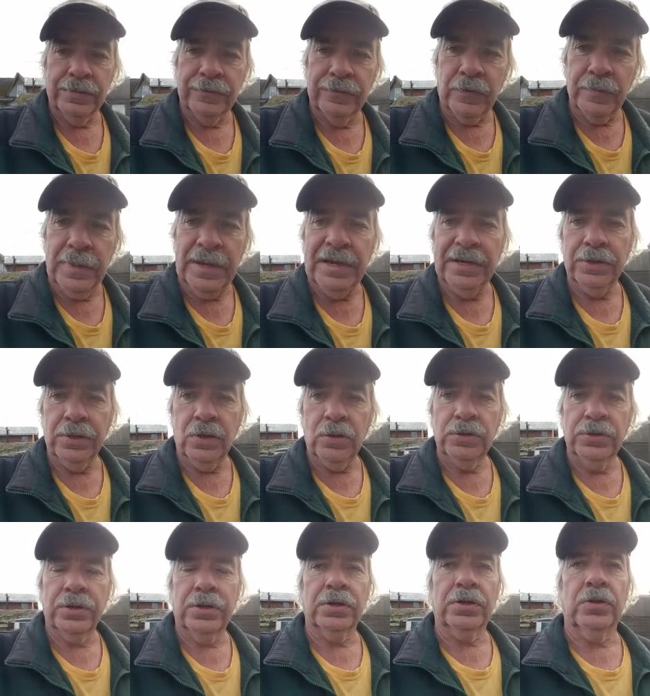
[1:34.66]
for me to go
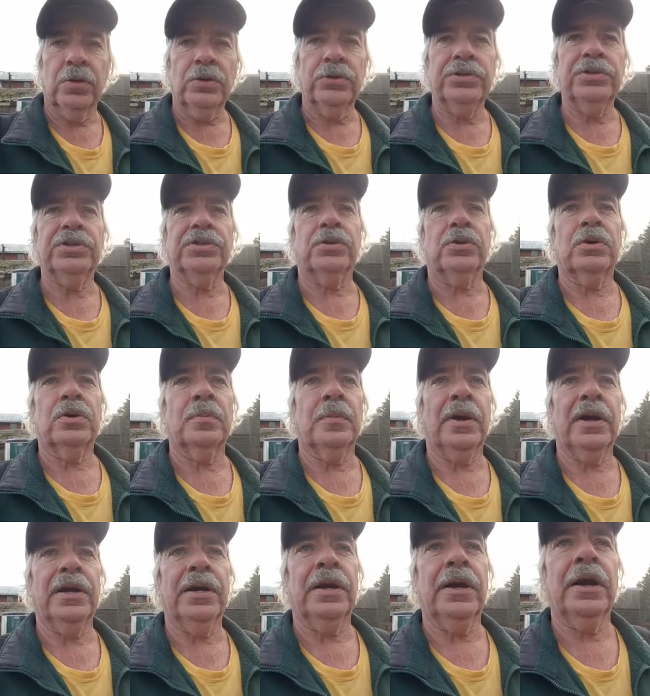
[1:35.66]
to the grocery store and buy a